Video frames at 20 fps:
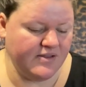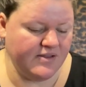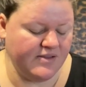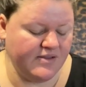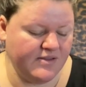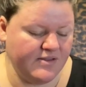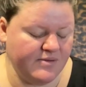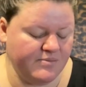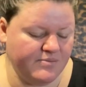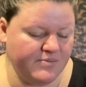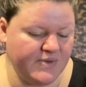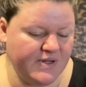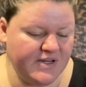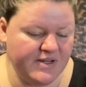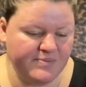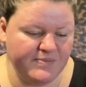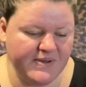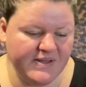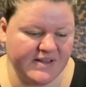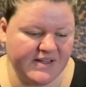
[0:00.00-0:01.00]
the
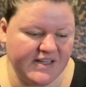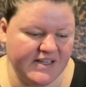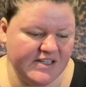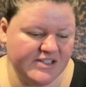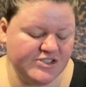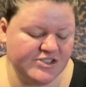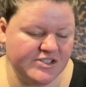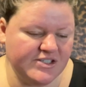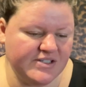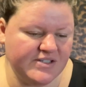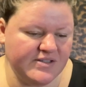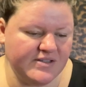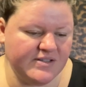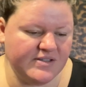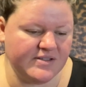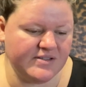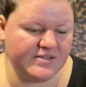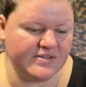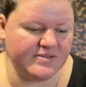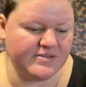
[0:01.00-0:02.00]
manipulation,
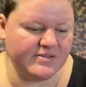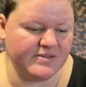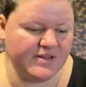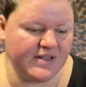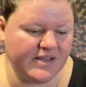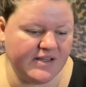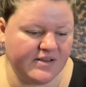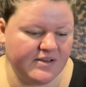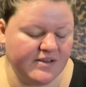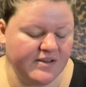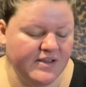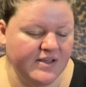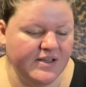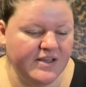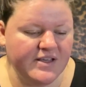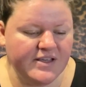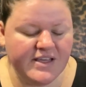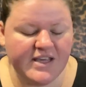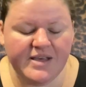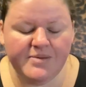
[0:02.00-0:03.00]
the, like,
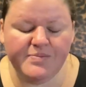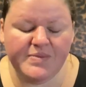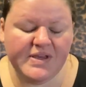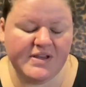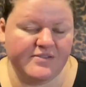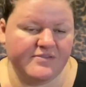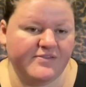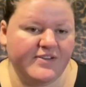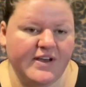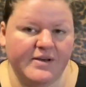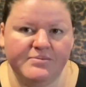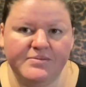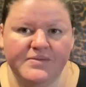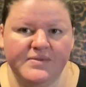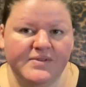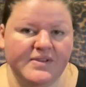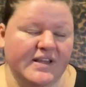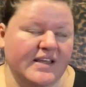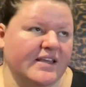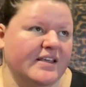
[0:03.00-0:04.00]
keeping
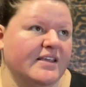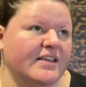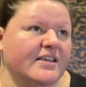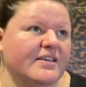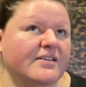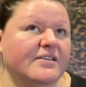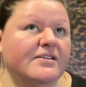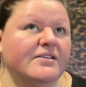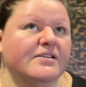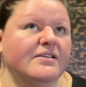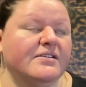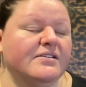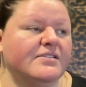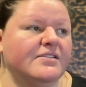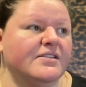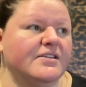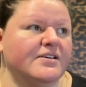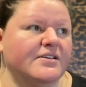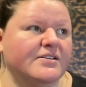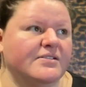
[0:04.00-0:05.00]
like,
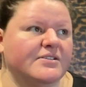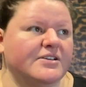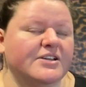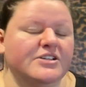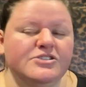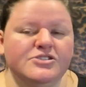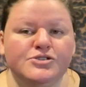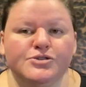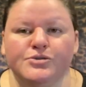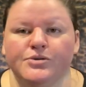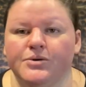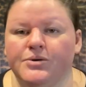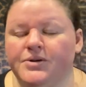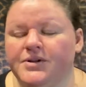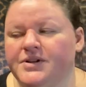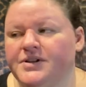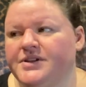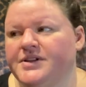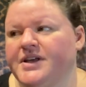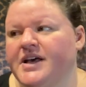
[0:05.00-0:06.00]
the
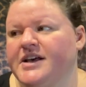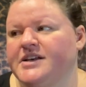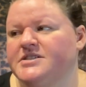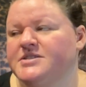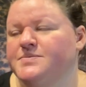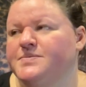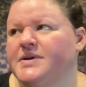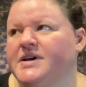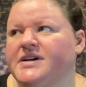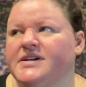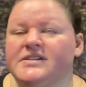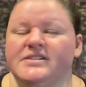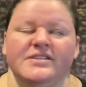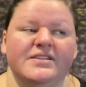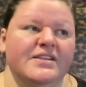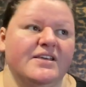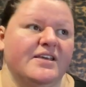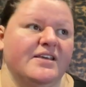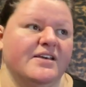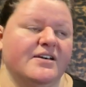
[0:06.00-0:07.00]
control aspect,
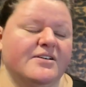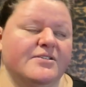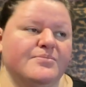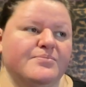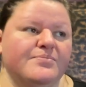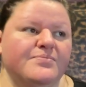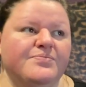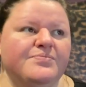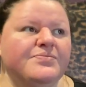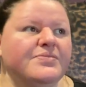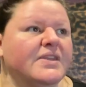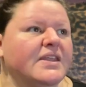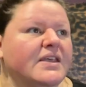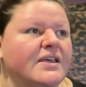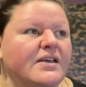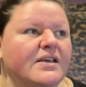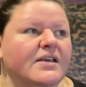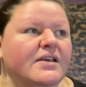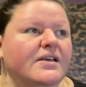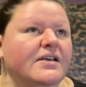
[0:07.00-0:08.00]
the
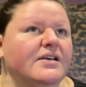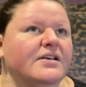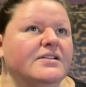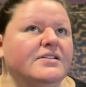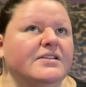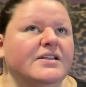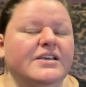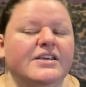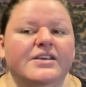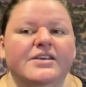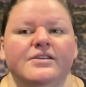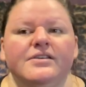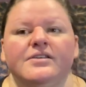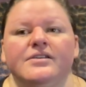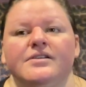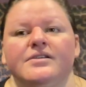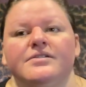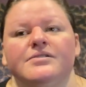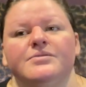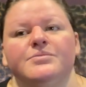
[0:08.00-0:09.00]
like
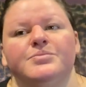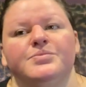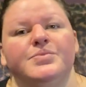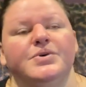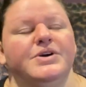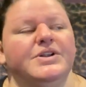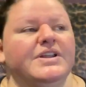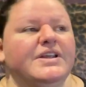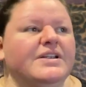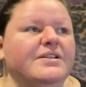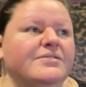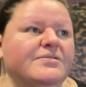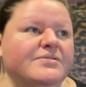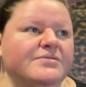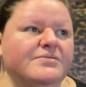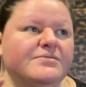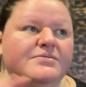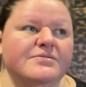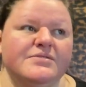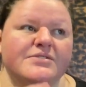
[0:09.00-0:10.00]
putting
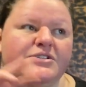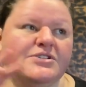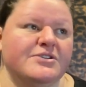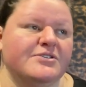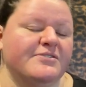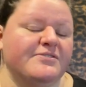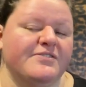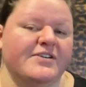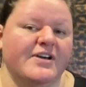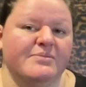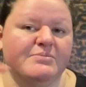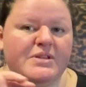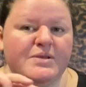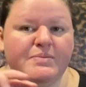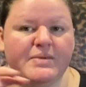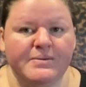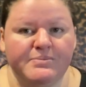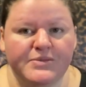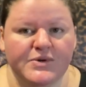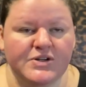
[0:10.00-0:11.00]
certain family
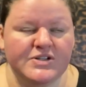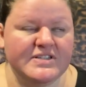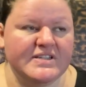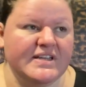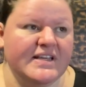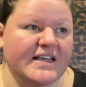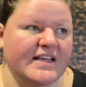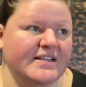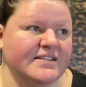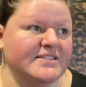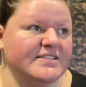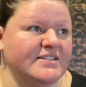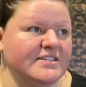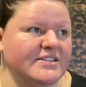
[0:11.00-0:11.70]
members against